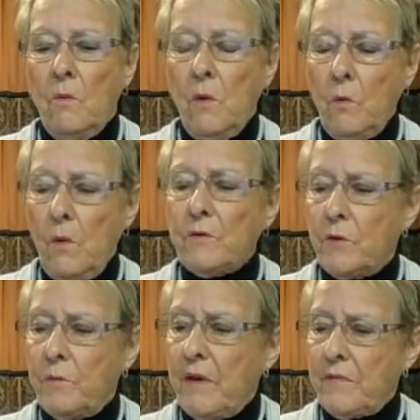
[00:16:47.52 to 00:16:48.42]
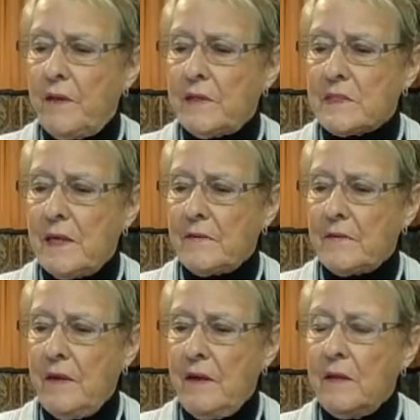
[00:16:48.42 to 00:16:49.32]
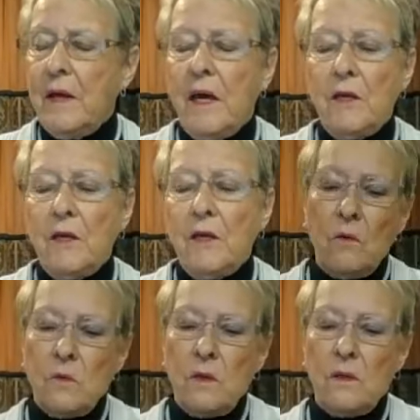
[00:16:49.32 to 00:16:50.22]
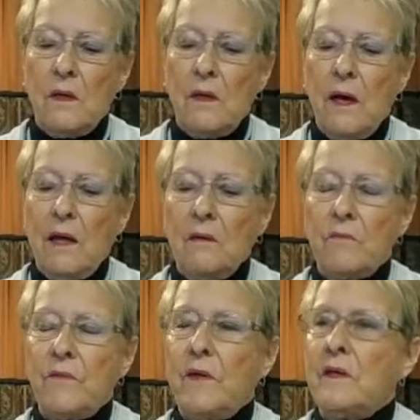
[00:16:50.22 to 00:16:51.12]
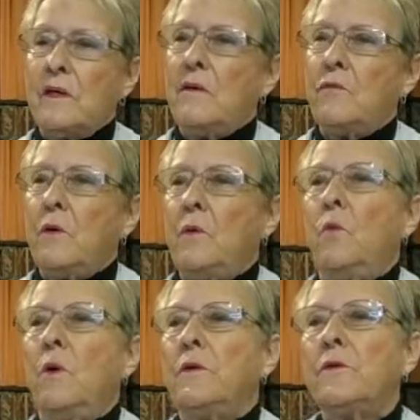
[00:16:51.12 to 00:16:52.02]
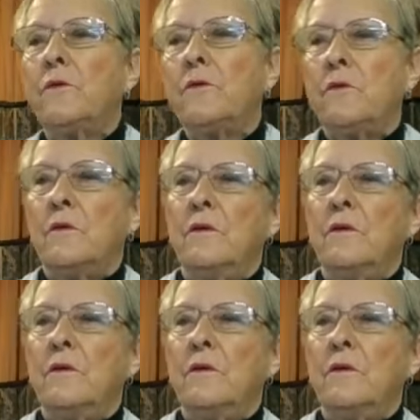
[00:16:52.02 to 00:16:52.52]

we wonder about things like that. And you know, I don't think if we wonder,